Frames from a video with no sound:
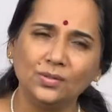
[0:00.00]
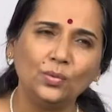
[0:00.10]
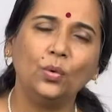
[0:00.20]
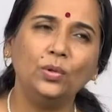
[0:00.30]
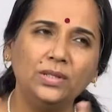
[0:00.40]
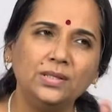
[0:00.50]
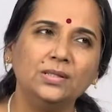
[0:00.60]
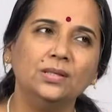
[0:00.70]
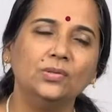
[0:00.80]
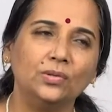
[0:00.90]
So all these
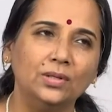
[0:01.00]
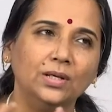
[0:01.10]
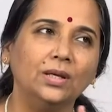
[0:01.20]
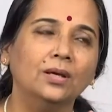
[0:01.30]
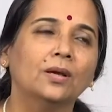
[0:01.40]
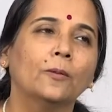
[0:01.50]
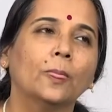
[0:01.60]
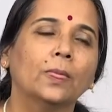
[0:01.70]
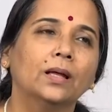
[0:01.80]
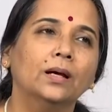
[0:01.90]
things really
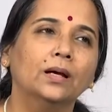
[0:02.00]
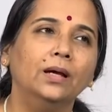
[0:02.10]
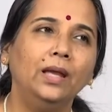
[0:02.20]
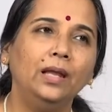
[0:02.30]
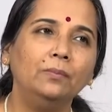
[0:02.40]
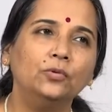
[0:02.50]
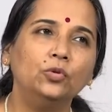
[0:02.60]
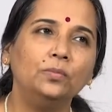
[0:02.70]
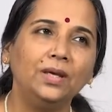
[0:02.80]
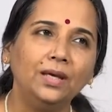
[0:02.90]
help
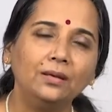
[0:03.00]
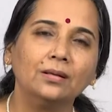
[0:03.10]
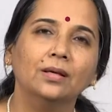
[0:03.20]
to make